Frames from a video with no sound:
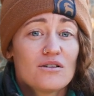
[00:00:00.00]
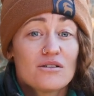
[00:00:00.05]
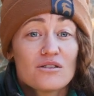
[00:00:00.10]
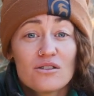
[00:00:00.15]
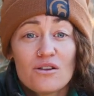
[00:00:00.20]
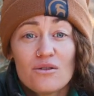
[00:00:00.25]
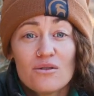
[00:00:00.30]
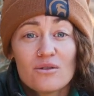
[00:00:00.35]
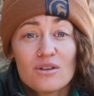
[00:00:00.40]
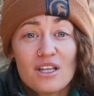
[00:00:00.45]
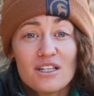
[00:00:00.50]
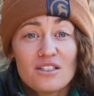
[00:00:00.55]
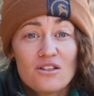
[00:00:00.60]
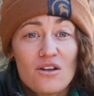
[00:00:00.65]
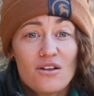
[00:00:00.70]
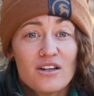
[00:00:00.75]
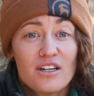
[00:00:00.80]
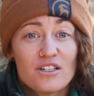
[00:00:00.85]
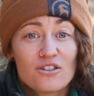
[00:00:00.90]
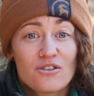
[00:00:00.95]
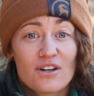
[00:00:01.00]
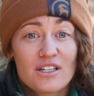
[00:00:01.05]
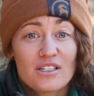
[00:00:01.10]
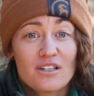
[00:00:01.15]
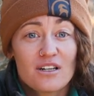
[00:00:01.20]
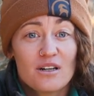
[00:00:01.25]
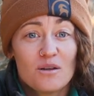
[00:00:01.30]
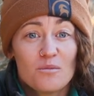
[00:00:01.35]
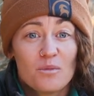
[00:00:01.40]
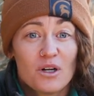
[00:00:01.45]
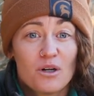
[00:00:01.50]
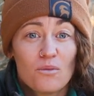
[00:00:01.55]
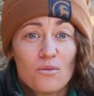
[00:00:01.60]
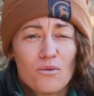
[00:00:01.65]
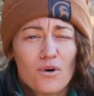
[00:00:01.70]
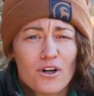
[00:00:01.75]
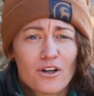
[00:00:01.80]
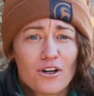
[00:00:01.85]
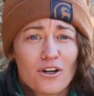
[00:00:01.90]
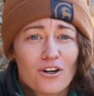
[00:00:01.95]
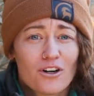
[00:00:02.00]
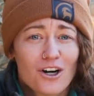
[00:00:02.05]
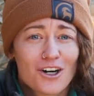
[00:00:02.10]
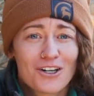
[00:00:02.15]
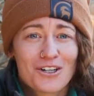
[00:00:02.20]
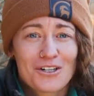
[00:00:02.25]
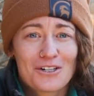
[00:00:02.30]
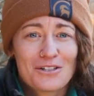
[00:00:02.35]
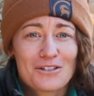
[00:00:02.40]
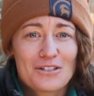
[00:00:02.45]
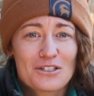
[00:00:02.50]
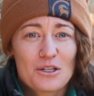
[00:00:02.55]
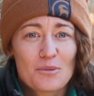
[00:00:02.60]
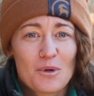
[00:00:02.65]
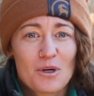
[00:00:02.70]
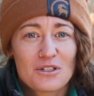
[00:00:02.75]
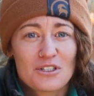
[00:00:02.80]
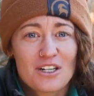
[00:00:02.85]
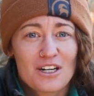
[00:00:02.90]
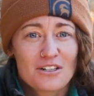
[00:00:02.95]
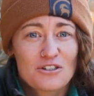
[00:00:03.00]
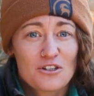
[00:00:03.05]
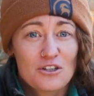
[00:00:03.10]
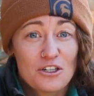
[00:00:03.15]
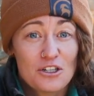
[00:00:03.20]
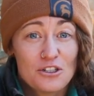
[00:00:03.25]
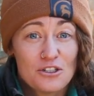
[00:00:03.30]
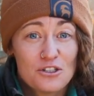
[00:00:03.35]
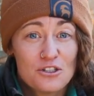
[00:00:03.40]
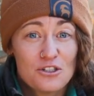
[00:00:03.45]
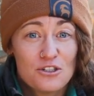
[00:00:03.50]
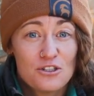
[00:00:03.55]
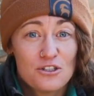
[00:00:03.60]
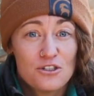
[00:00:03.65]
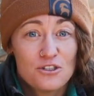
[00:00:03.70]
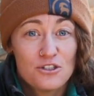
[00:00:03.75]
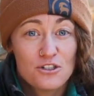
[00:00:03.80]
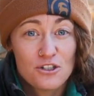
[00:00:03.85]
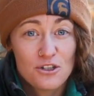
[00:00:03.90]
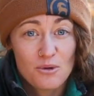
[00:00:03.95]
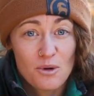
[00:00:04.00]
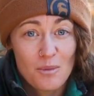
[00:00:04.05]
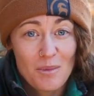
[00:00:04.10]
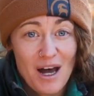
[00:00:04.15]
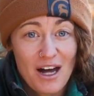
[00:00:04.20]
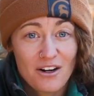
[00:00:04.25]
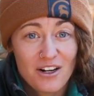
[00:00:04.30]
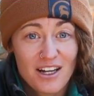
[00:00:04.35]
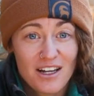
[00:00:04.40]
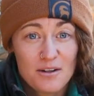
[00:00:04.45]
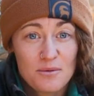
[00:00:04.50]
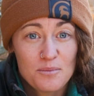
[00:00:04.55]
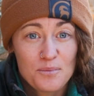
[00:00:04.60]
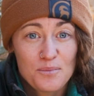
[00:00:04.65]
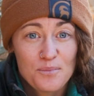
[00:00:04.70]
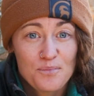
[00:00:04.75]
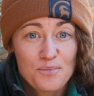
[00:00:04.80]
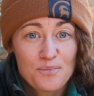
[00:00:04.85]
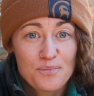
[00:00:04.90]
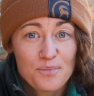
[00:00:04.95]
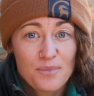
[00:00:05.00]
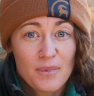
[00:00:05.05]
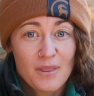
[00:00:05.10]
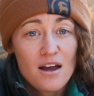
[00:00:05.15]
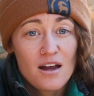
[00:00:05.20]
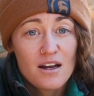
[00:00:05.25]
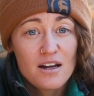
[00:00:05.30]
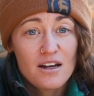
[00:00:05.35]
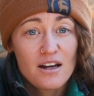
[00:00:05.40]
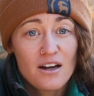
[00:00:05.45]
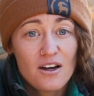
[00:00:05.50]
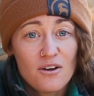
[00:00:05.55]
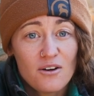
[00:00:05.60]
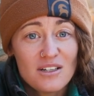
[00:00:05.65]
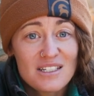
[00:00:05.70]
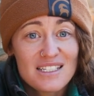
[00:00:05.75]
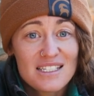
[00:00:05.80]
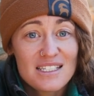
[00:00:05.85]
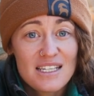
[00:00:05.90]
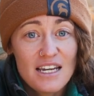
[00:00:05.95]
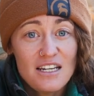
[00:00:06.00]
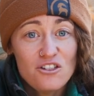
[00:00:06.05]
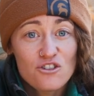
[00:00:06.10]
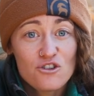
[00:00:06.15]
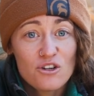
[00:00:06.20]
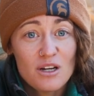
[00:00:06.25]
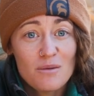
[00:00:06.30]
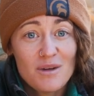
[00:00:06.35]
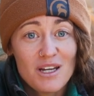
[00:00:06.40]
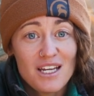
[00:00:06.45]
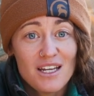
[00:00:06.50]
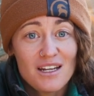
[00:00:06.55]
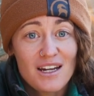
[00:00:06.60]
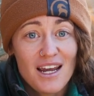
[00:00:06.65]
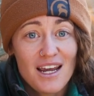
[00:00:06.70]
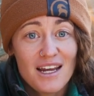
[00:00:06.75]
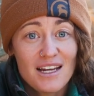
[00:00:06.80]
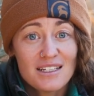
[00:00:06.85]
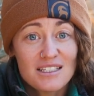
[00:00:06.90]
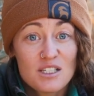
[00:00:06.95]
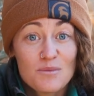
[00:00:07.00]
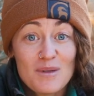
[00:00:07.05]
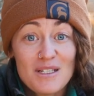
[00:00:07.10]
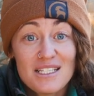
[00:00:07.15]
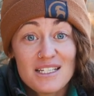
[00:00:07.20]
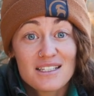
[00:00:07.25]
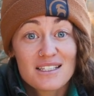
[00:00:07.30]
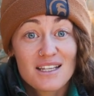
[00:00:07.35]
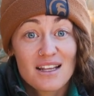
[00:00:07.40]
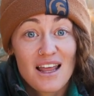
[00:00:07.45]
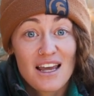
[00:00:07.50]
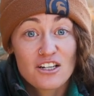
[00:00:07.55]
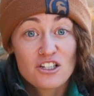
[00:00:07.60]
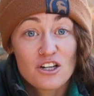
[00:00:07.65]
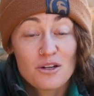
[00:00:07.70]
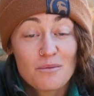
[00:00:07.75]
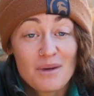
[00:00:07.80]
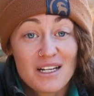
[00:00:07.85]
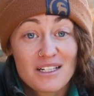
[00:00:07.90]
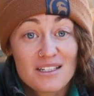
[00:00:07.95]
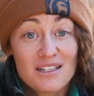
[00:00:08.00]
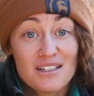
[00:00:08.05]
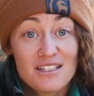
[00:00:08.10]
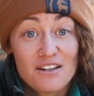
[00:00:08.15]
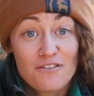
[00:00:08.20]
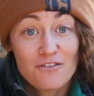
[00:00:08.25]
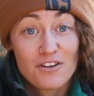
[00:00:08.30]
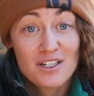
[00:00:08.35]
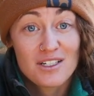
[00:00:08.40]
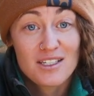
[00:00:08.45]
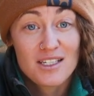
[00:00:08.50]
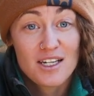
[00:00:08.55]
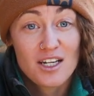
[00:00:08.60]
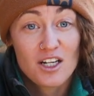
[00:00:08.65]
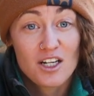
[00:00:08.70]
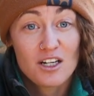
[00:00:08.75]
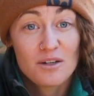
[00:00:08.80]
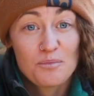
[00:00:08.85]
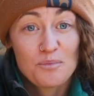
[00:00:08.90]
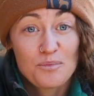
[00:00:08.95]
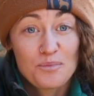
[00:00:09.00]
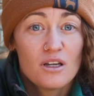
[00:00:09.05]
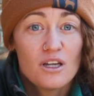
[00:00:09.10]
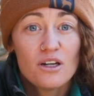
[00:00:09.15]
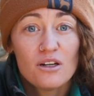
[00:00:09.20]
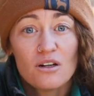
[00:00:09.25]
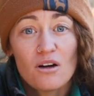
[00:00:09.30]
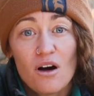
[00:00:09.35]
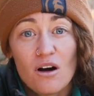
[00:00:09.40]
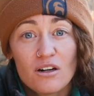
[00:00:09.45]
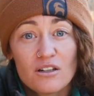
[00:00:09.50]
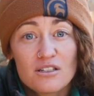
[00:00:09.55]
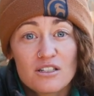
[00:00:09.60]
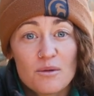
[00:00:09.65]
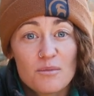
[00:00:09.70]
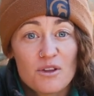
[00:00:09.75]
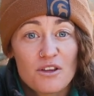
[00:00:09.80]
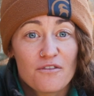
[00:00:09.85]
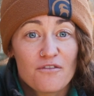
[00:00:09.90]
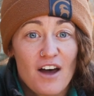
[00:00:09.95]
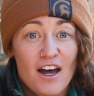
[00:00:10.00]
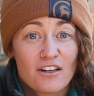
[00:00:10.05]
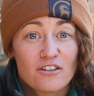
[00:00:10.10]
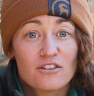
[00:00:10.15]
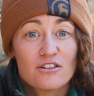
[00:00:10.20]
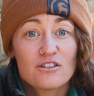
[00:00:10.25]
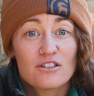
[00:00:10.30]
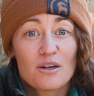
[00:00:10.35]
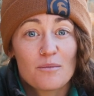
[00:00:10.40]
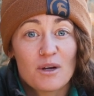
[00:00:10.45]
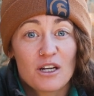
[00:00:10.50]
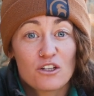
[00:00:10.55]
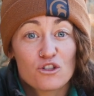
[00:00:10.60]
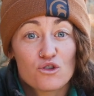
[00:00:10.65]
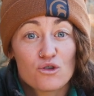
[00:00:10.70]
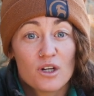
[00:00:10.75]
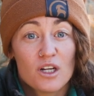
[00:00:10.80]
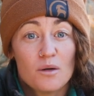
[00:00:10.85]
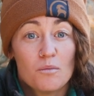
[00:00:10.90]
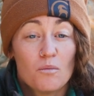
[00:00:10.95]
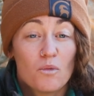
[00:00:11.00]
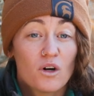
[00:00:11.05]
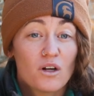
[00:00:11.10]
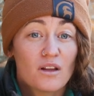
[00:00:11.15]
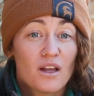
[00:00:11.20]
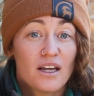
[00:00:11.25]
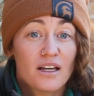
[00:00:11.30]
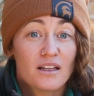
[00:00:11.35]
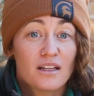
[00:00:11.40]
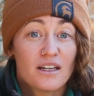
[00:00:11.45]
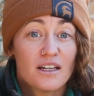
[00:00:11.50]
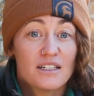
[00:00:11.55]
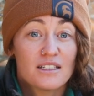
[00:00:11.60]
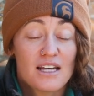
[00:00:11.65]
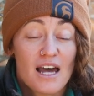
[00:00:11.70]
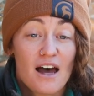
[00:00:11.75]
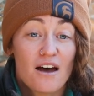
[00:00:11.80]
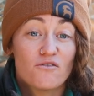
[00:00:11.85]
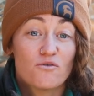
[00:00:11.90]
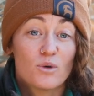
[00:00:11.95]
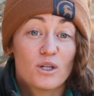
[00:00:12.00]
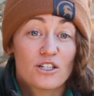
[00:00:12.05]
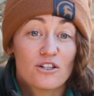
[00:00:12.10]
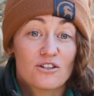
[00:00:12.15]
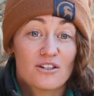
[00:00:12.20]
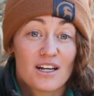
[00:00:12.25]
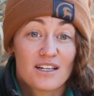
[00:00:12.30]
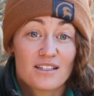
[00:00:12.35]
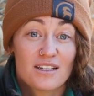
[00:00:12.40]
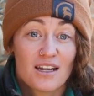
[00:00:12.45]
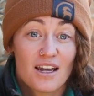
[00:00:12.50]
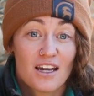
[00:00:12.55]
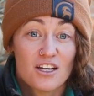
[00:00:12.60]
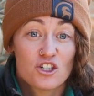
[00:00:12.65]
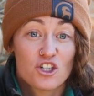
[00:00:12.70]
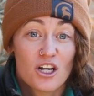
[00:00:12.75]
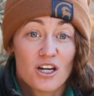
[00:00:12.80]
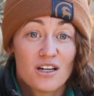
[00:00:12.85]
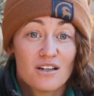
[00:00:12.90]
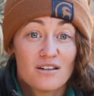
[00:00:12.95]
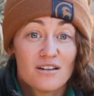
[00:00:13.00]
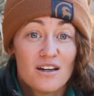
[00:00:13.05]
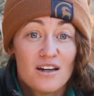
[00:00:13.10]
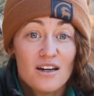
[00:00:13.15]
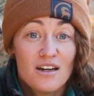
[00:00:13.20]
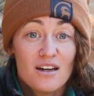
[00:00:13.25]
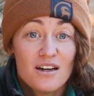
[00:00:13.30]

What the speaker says: So that's all interesting, but what are gardeners supposed to actually do about it? Now, site treatment and species selection makes a difference here. Here are some of the factors that make a tree more likely to have winter desiccation.